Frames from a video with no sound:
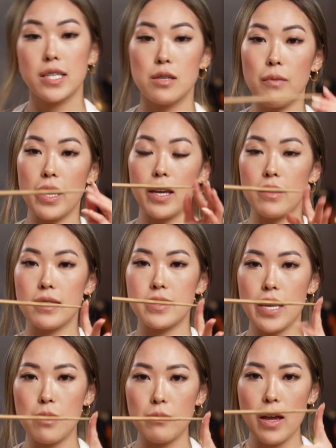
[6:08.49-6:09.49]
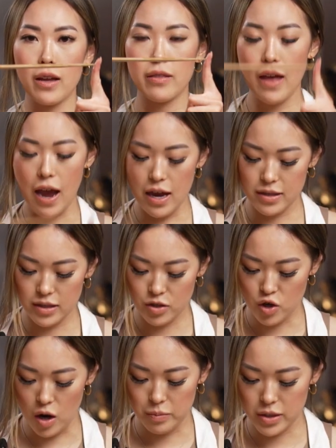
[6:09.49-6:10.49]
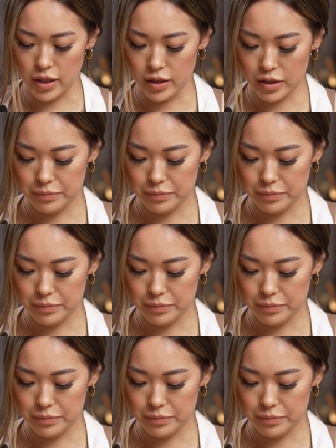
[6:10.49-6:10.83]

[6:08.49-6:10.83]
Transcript: to make it the same length as this chopstick.